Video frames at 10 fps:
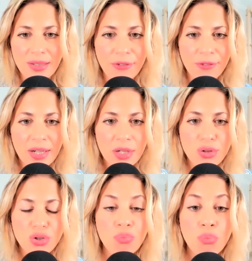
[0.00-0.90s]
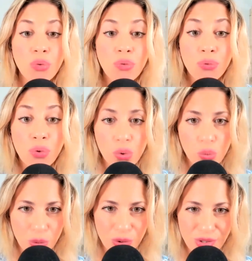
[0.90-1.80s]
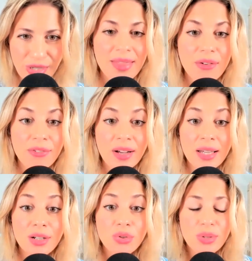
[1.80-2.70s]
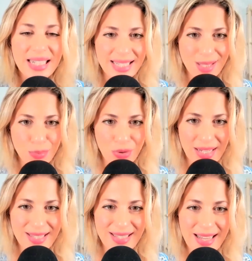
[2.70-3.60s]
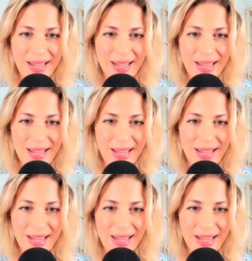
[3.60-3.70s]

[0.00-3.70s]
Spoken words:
the fire to move forward, the fire to express,